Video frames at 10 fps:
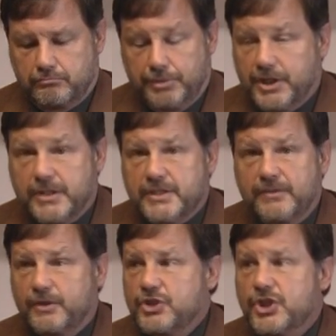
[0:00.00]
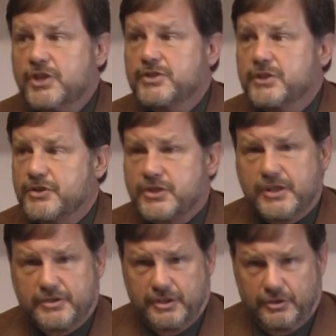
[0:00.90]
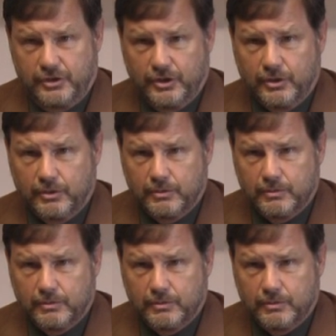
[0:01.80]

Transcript: because even Jesus doesn't know.